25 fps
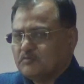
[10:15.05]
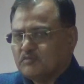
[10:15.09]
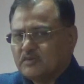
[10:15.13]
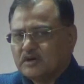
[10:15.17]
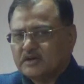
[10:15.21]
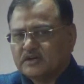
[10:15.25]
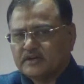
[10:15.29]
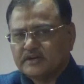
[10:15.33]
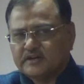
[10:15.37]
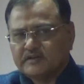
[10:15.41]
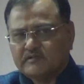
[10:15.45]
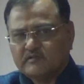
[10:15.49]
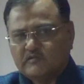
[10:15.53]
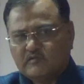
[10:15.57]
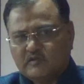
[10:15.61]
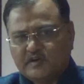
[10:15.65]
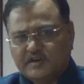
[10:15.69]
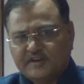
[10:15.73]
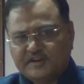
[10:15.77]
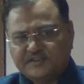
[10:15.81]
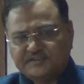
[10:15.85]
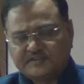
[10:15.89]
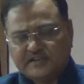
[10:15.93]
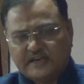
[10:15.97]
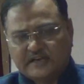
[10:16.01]
but
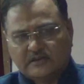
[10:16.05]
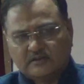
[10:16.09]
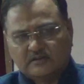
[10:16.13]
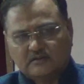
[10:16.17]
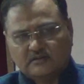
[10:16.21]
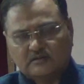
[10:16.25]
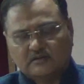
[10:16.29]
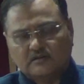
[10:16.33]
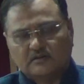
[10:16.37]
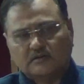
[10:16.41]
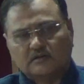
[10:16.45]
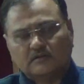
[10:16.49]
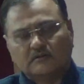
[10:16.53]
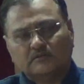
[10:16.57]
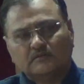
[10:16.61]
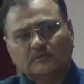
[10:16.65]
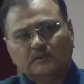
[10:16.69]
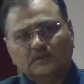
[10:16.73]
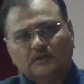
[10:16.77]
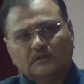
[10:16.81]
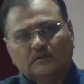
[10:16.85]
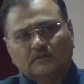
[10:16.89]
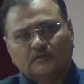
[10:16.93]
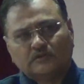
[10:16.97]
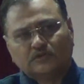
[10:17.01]
one is at
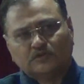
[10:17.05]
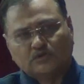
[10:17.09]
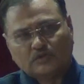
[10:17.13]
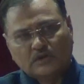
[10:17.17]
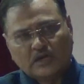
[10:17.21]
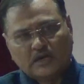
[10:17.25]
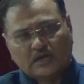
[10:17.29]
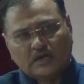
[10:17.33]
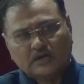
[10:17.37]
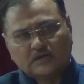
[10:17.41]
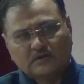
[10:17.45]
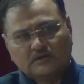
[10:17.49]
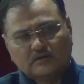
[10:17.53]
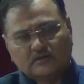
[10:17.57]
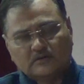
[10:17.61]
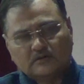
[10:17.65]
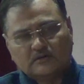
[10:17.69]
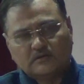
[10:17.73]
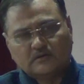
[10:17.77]
Junagadh,